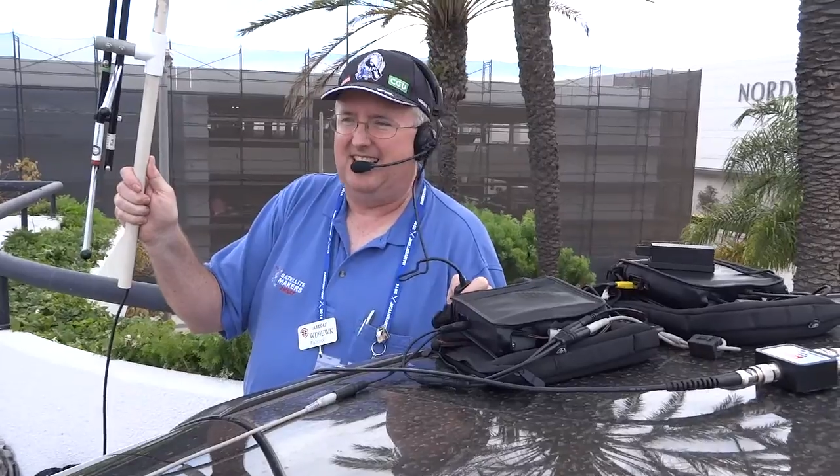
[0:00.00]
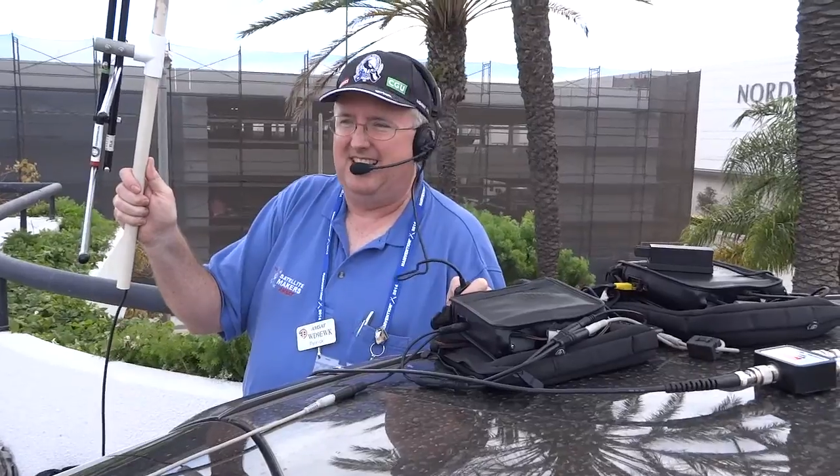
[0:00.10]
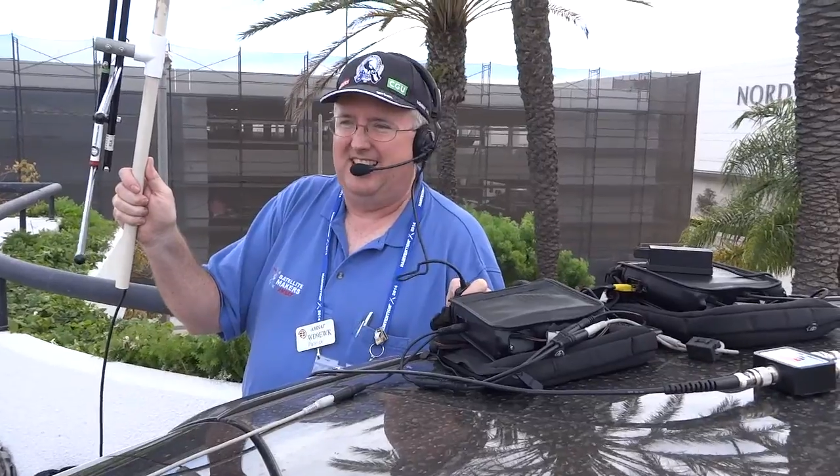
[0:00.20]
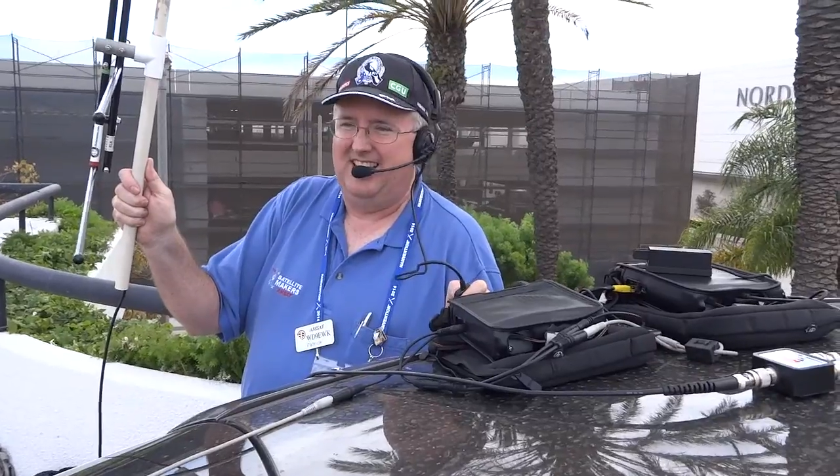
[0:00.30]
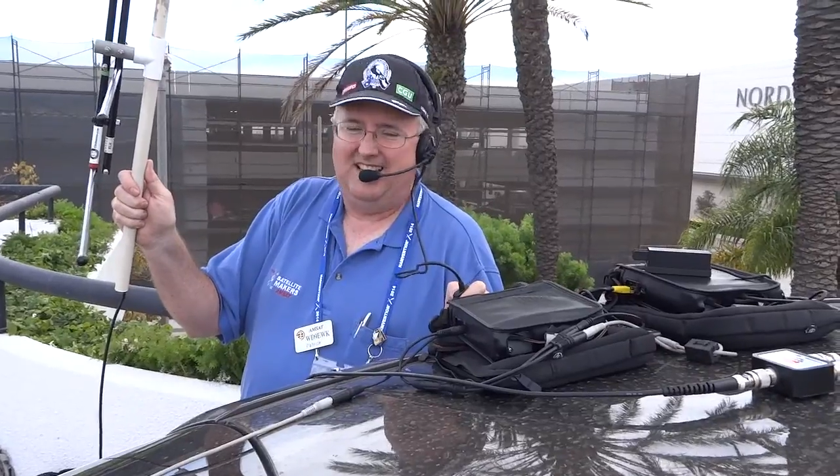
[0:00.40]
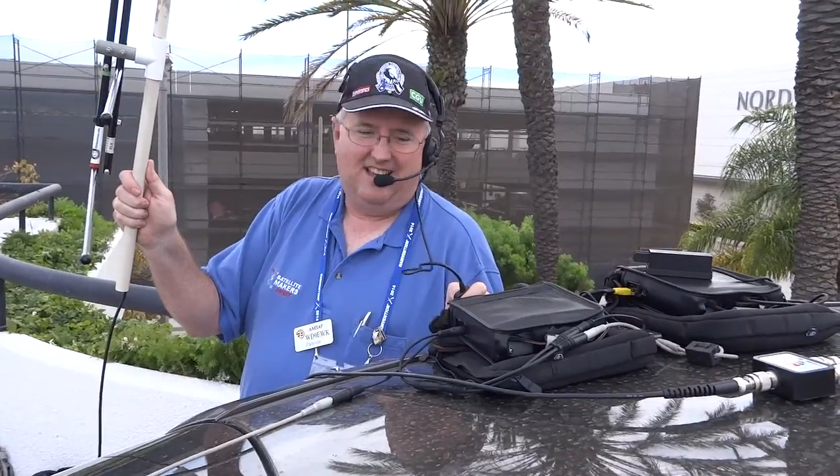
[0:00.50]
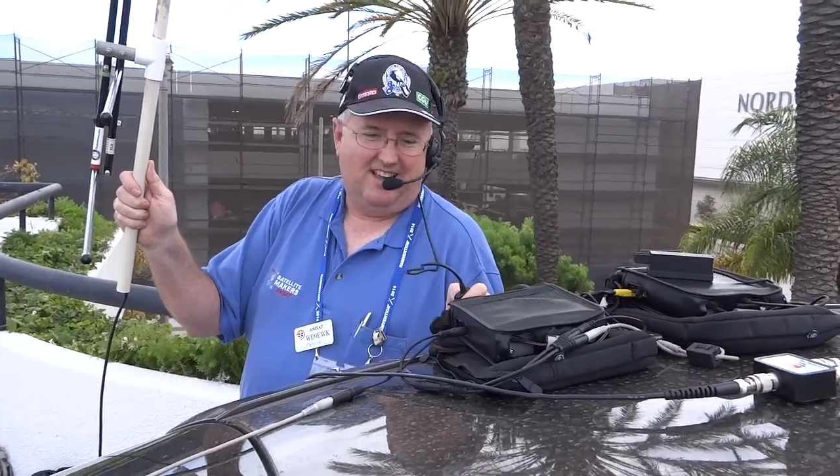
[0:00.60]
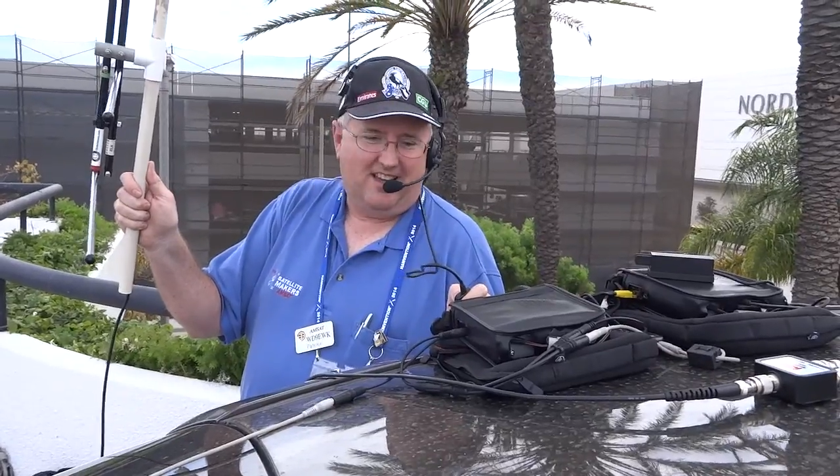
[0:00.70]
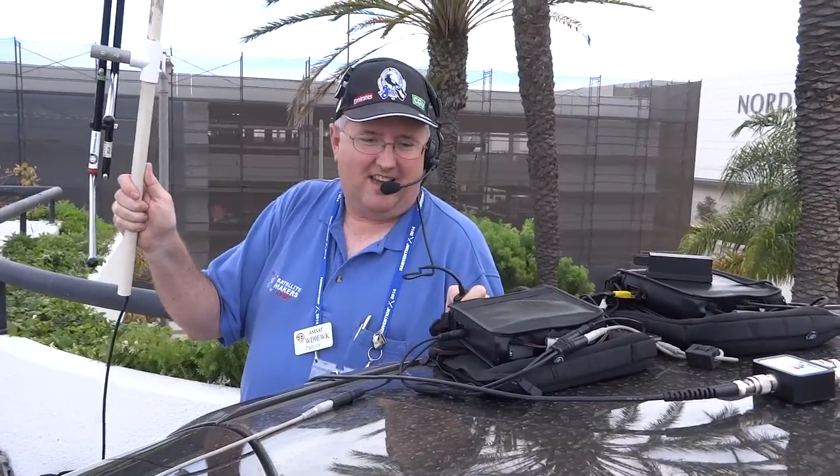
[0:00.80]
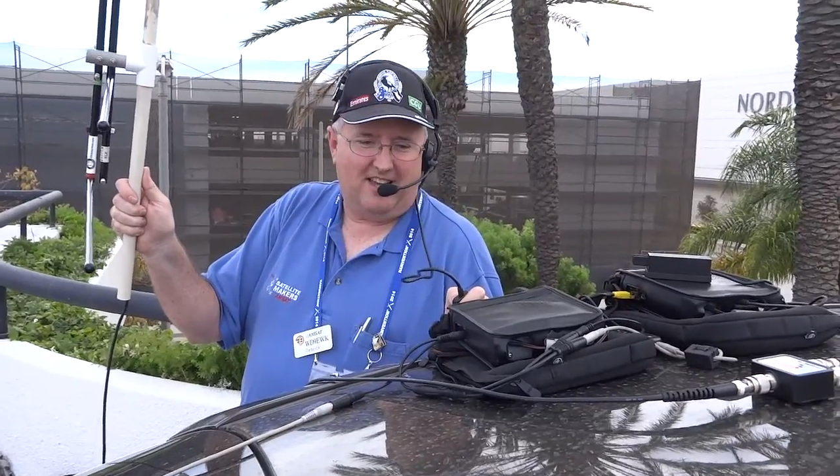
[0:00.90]
Hi
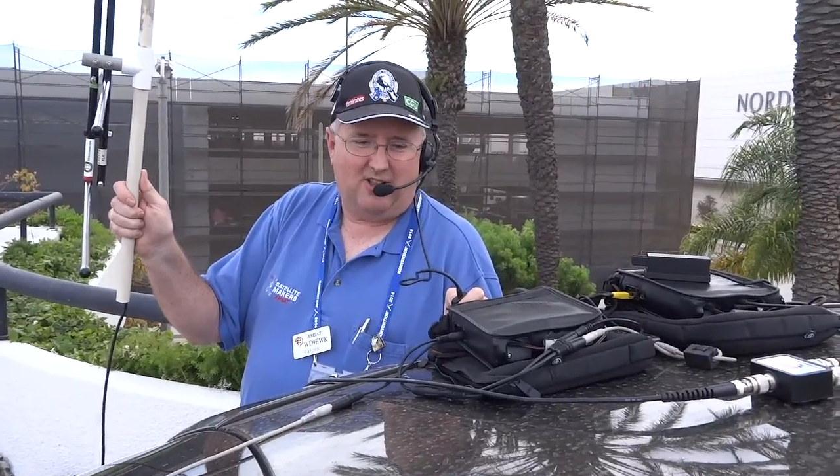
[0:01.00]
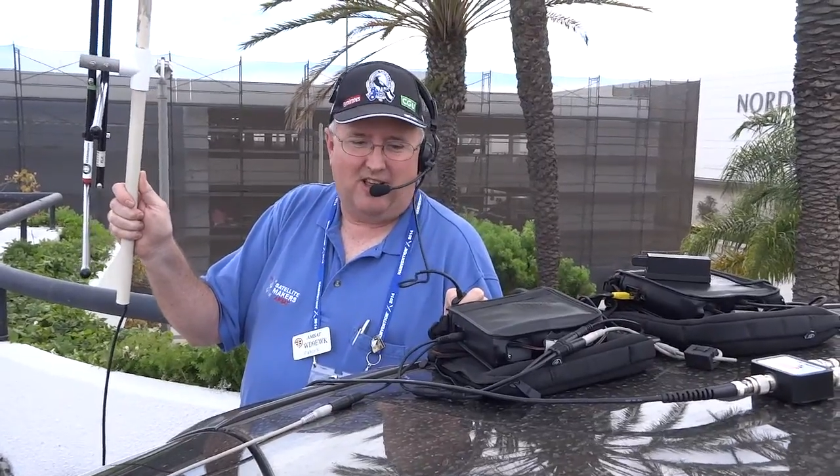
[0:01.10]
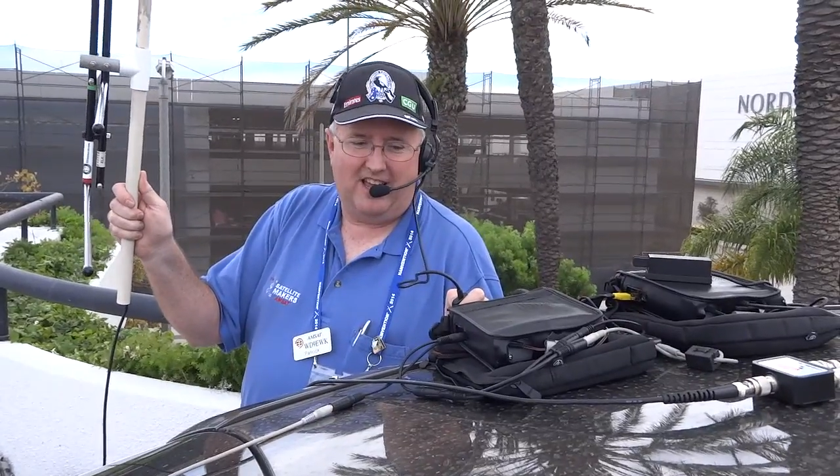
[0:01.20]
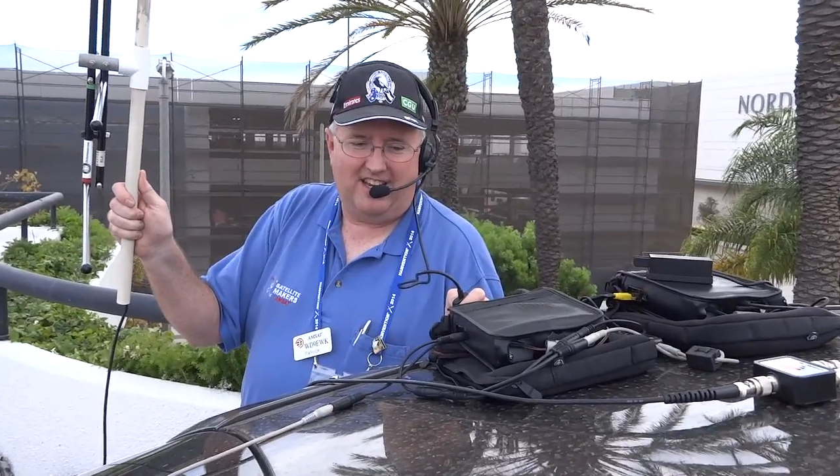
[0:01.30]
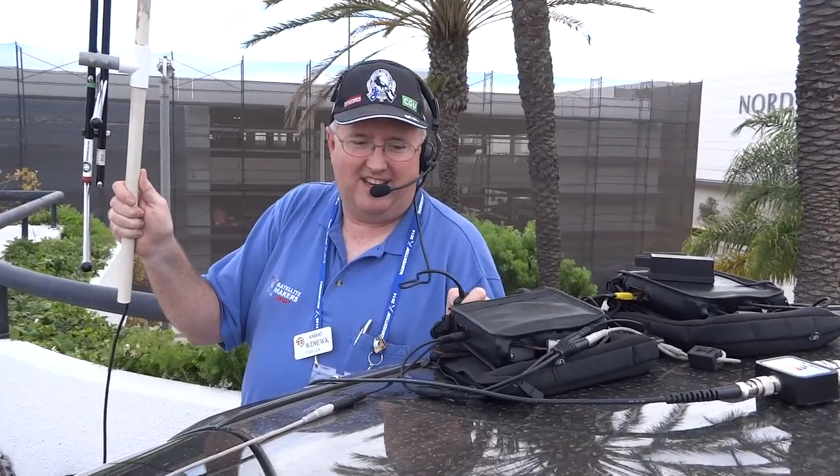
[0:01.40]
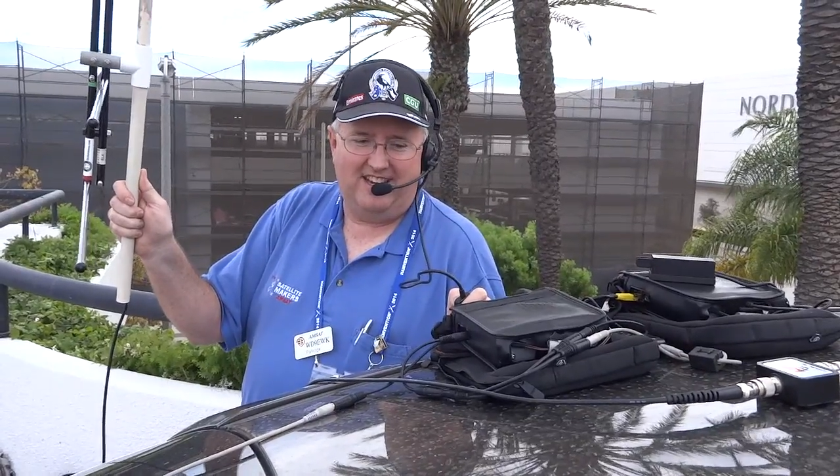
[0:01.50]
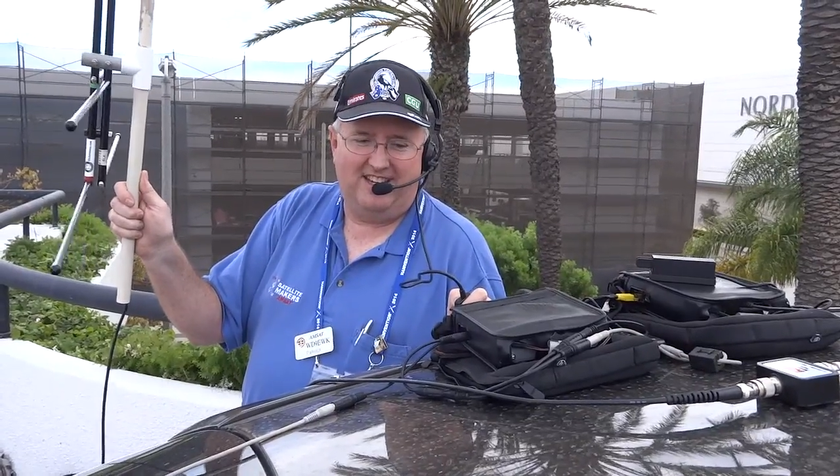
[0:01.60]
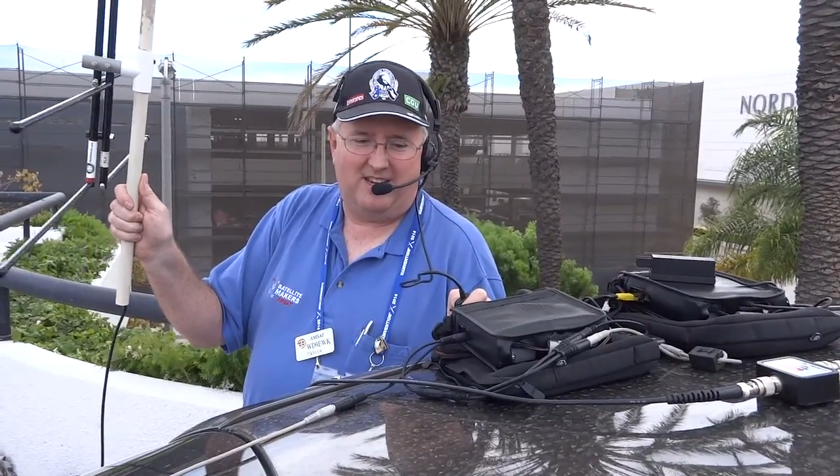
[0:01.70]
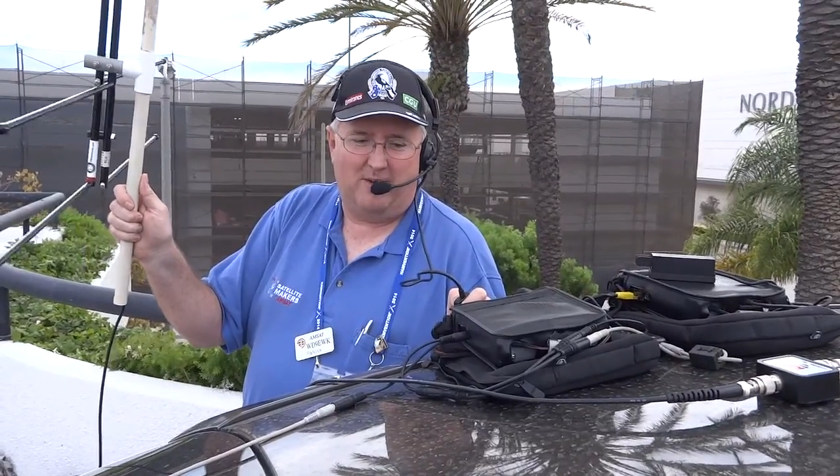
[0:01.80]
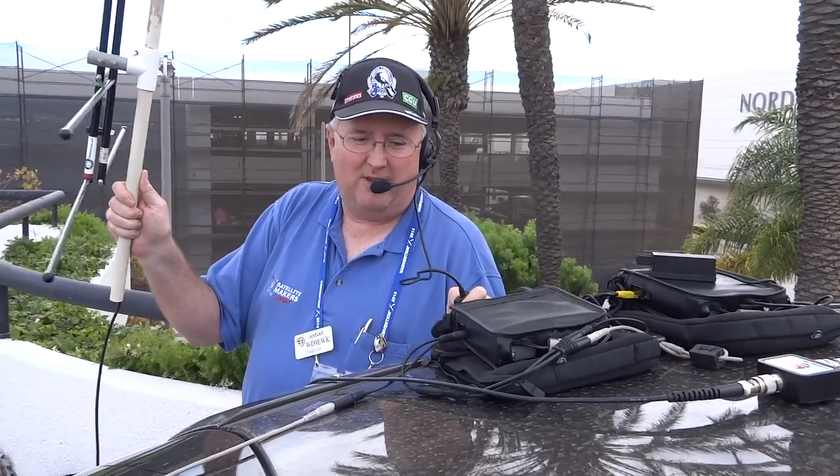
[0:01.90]
Clayton. Hi Clayton,